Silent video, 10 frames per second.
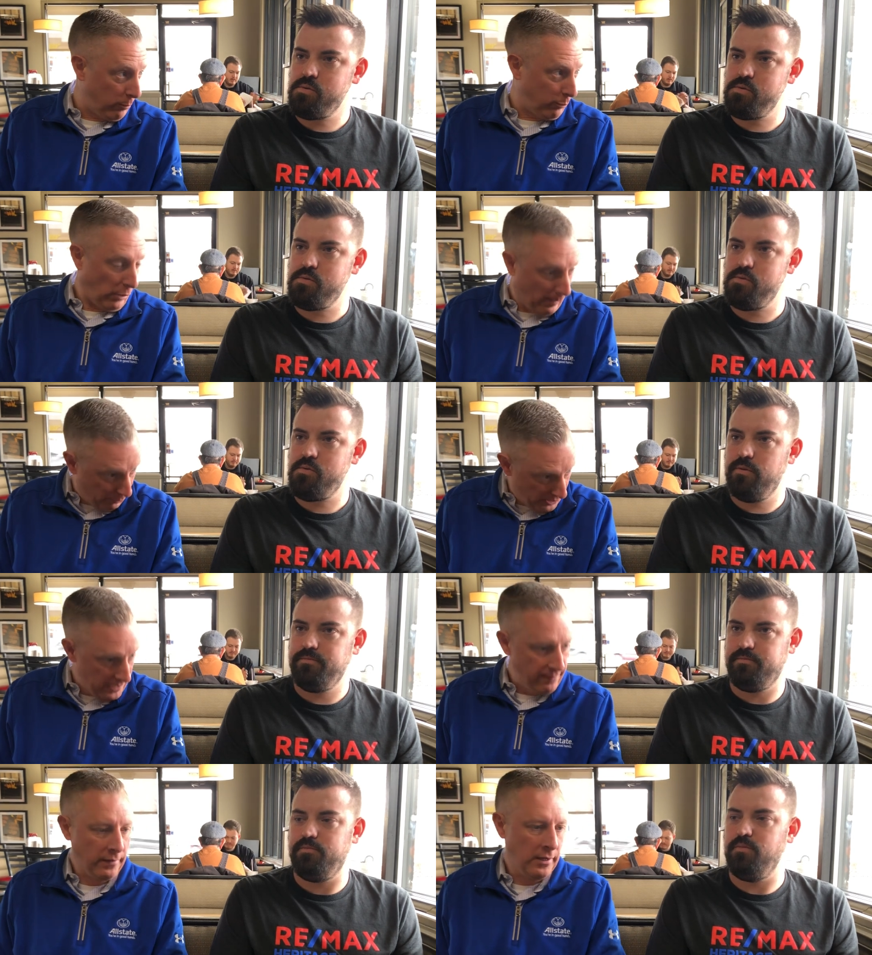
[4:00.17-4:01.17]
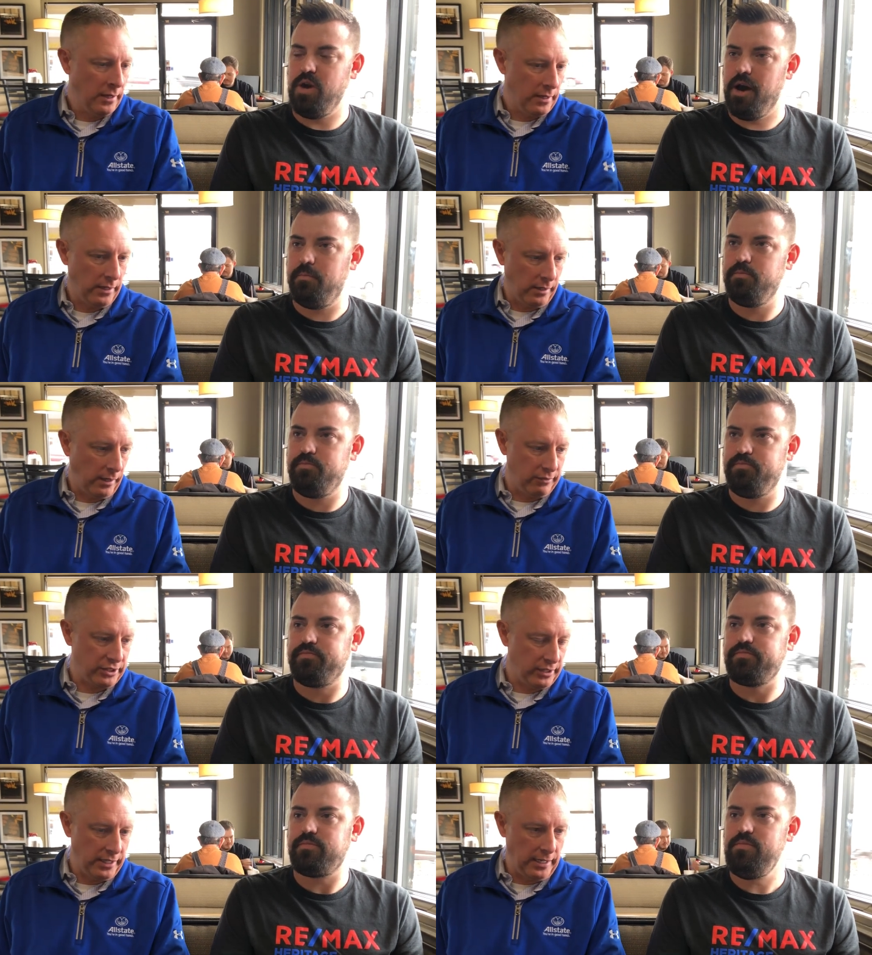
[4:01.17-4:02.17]
Speaker 1: of the property. Yeah. Uh,
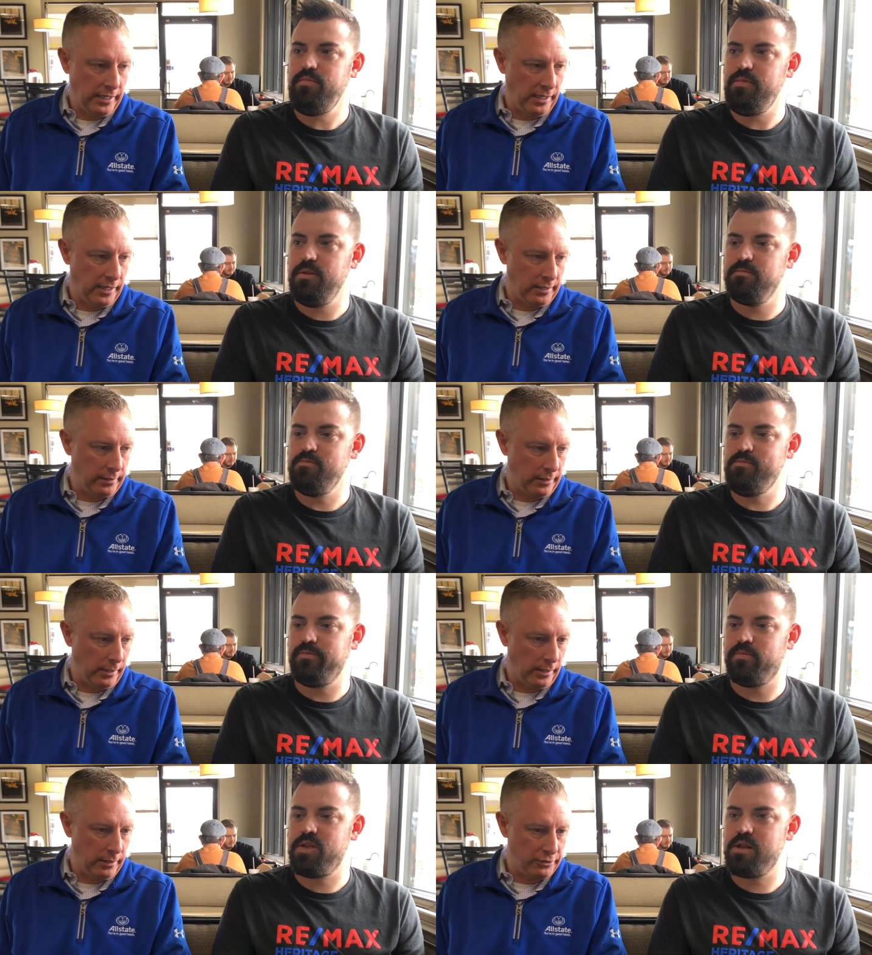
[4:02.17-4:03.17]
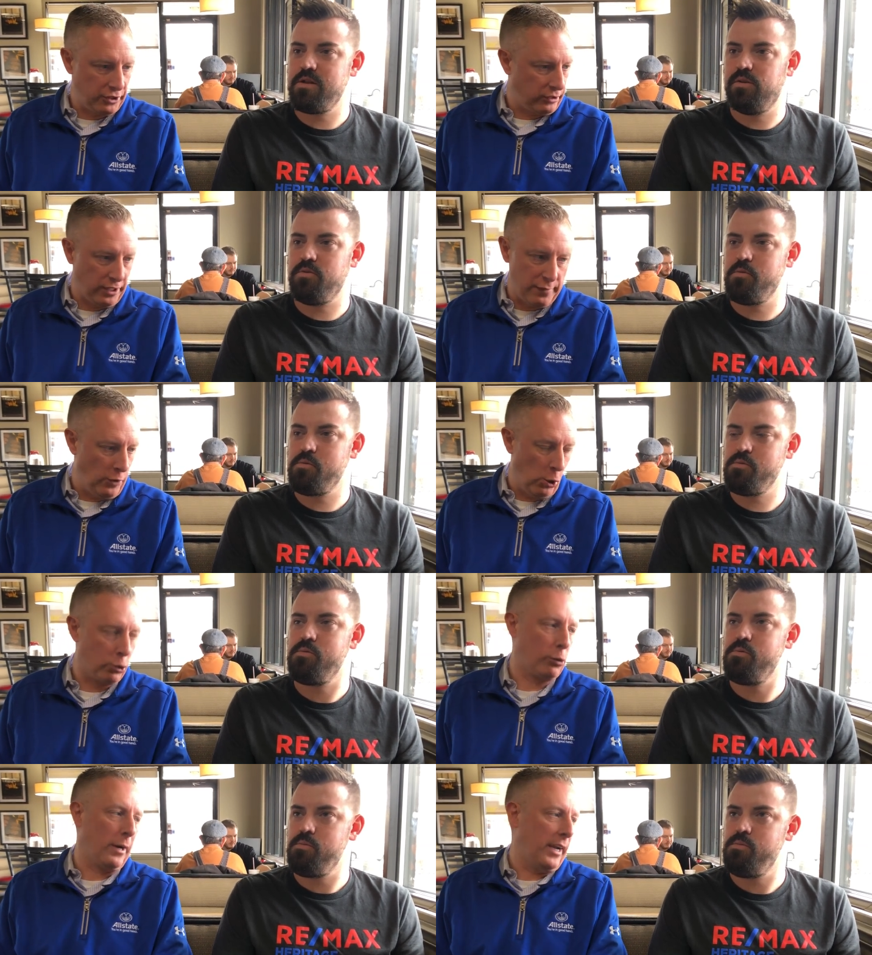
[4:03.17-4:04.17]
obviously, and uh, just leave no
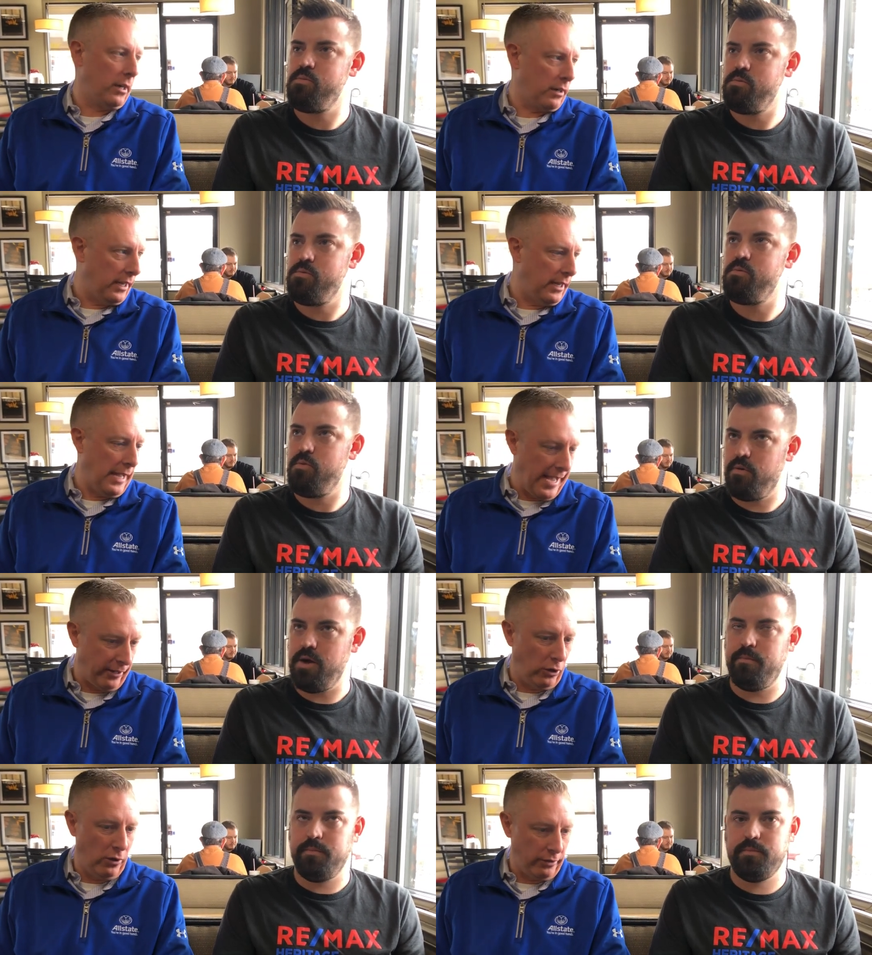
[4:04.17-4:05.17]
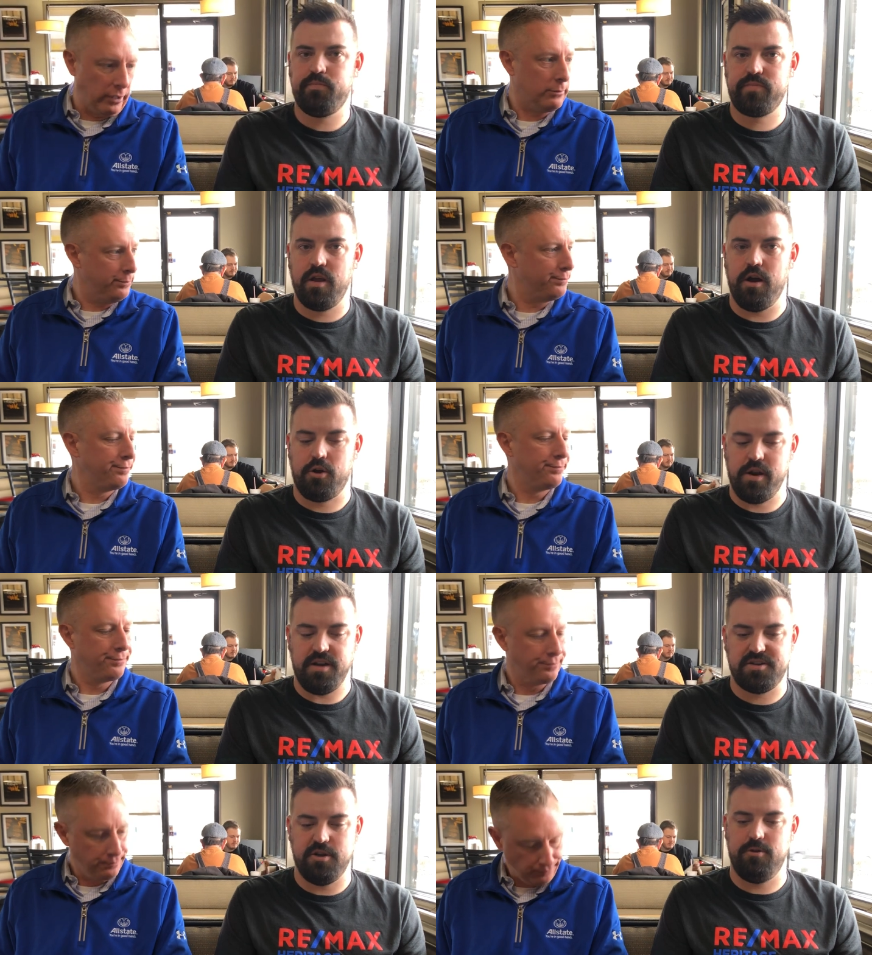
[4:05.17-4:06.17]
gray area at yep.
Speaker 2: all there. Agree.
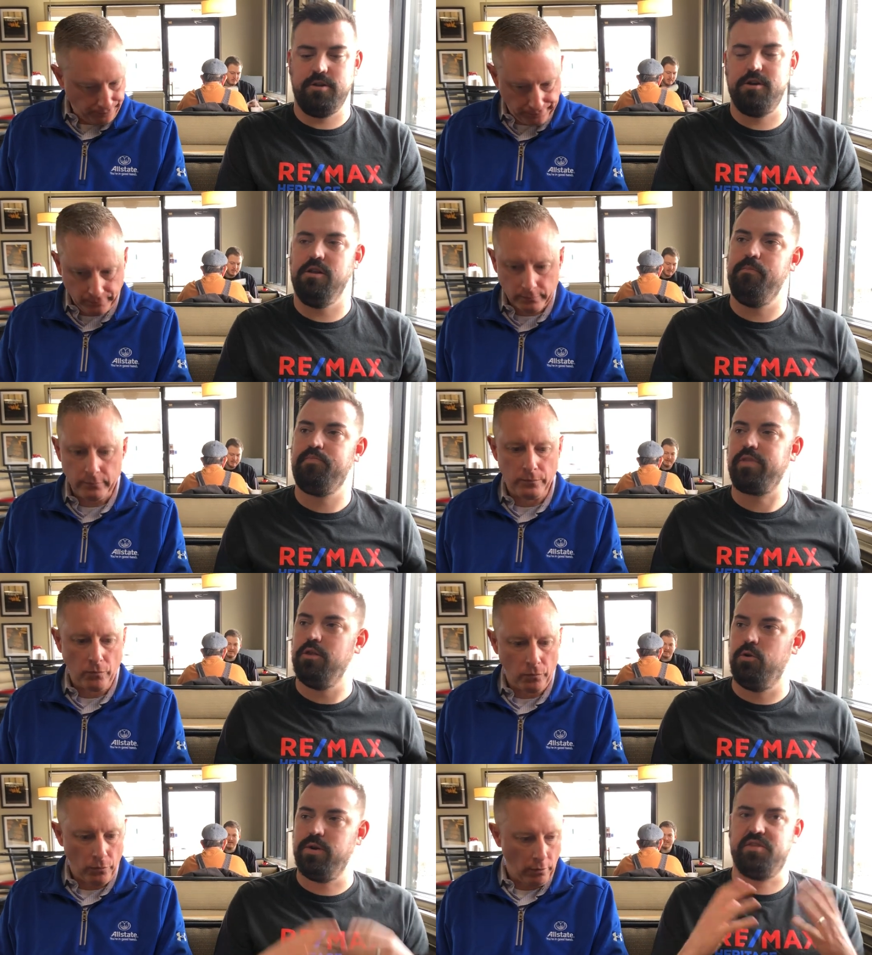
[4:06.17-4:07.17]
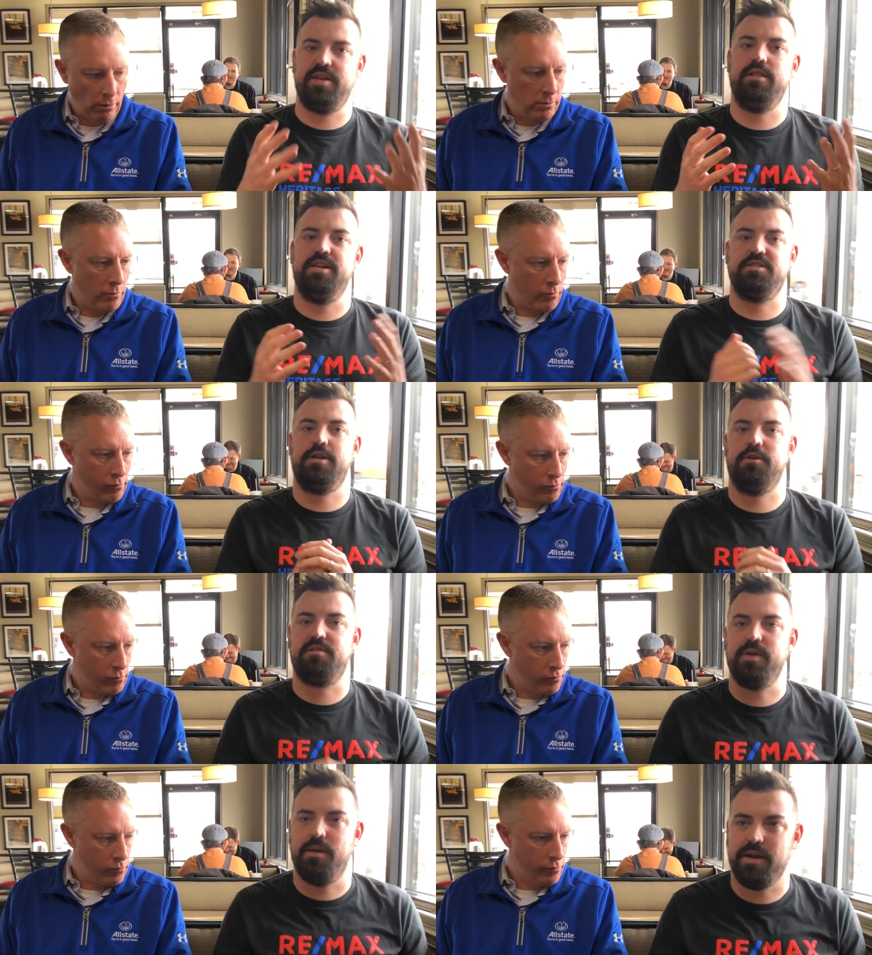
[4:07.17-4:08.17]
So little little real estate lesson there.
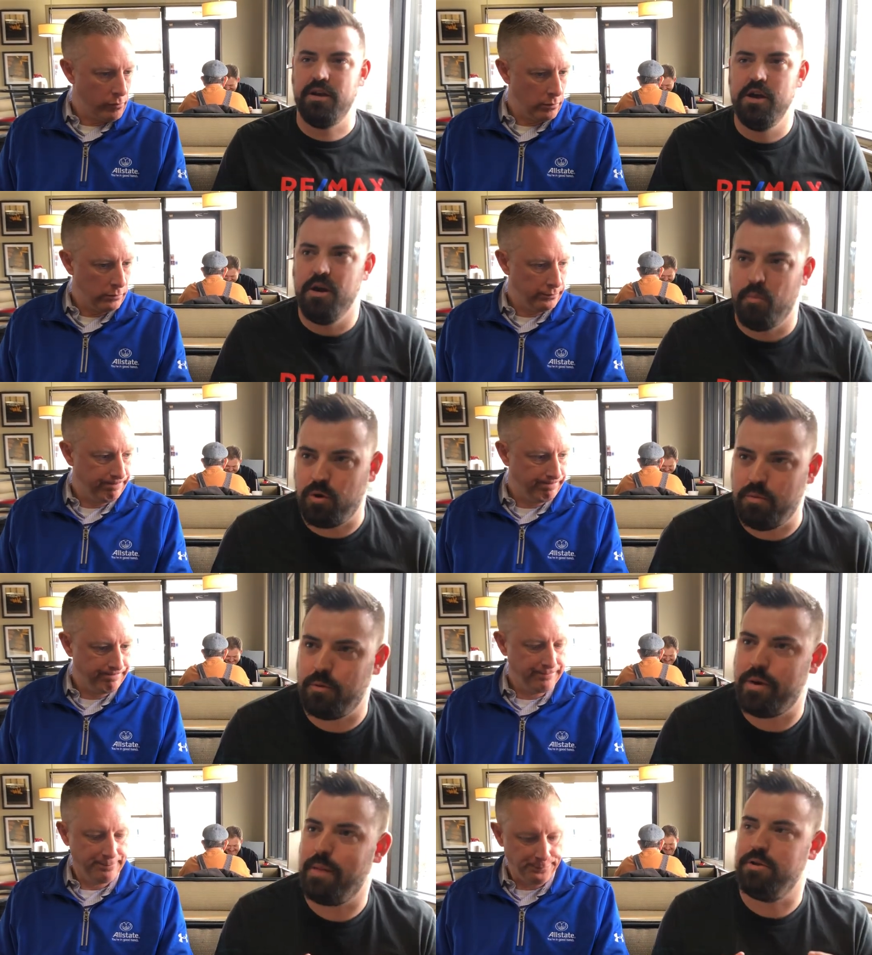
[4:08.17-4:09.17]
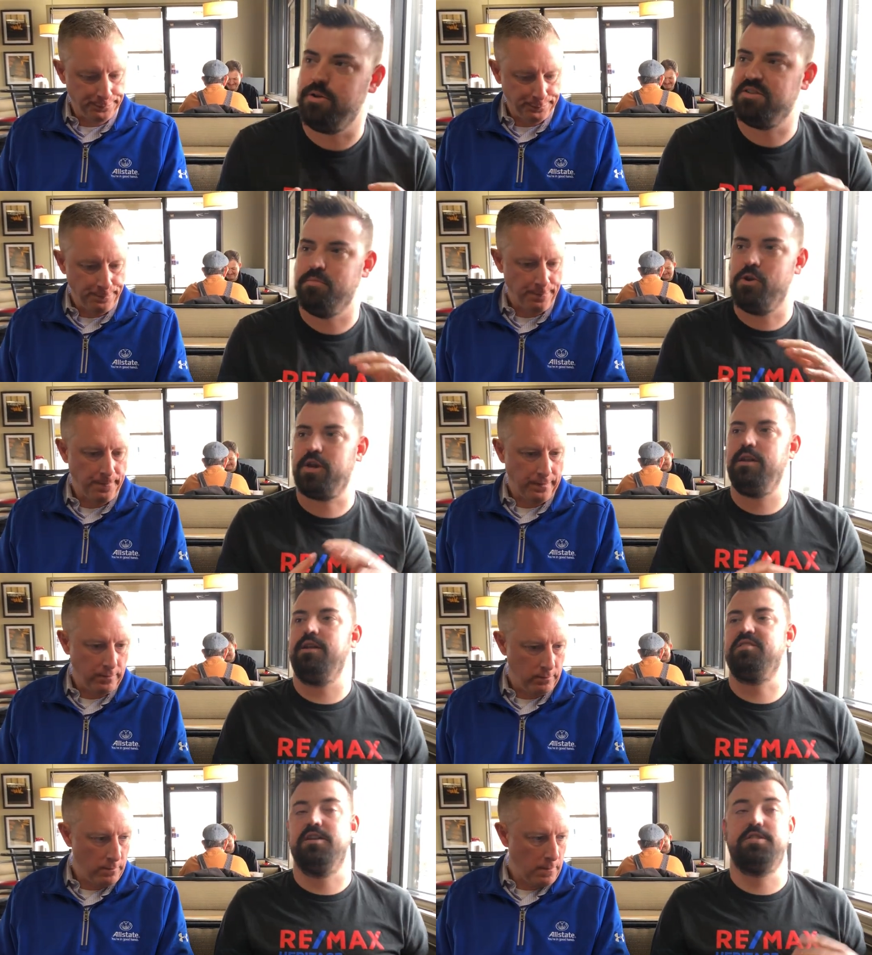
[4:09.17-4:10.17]
It's becoming more and more popular as the market
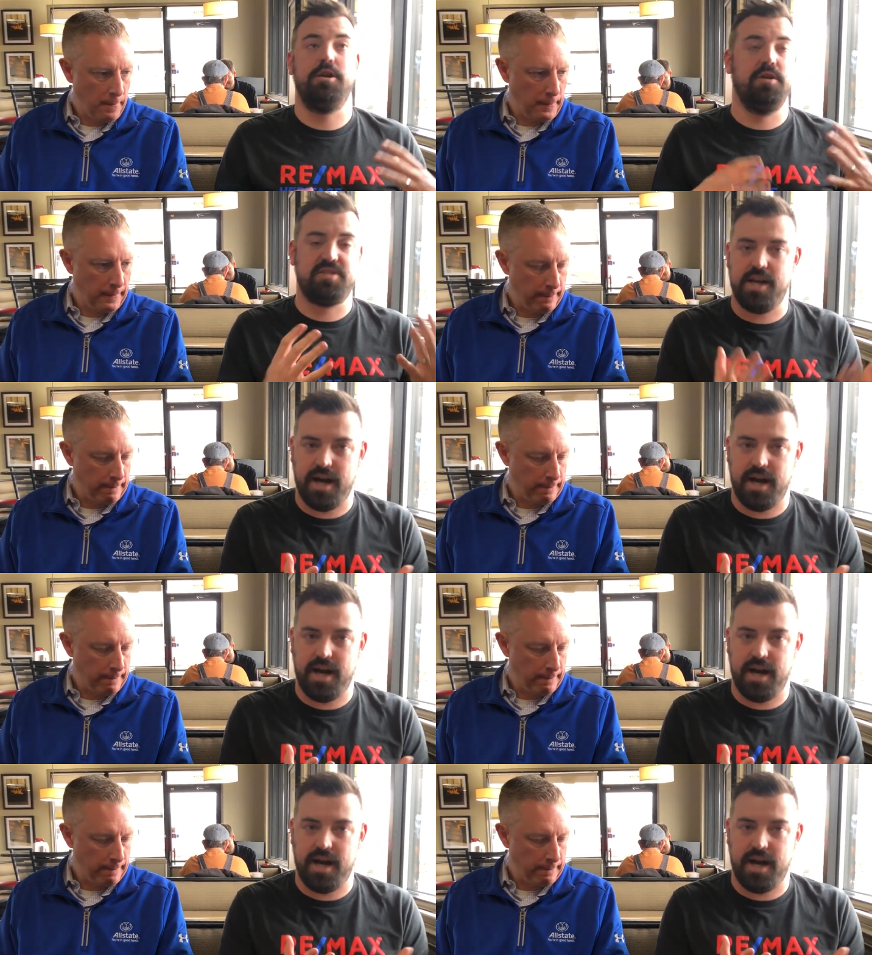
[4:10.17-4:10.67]
is continuing to stay